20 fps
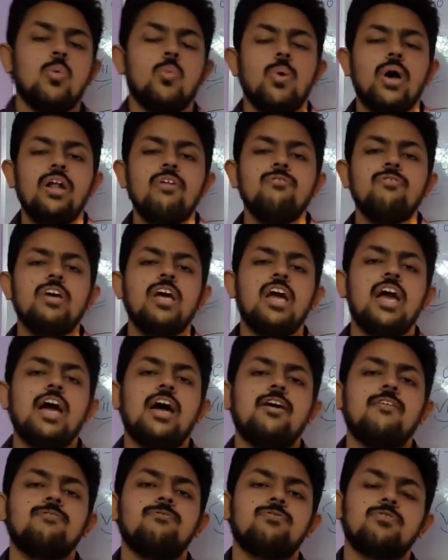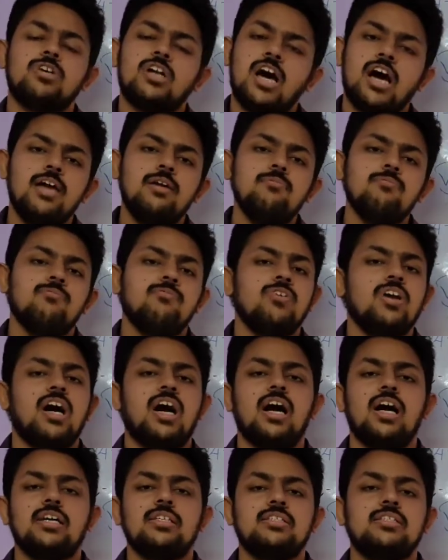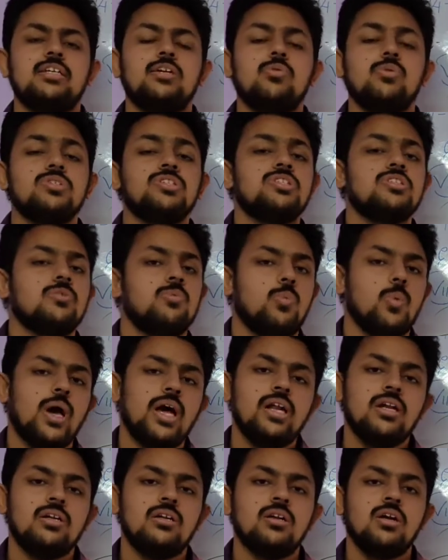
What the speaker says: when we have time, we ask the question when.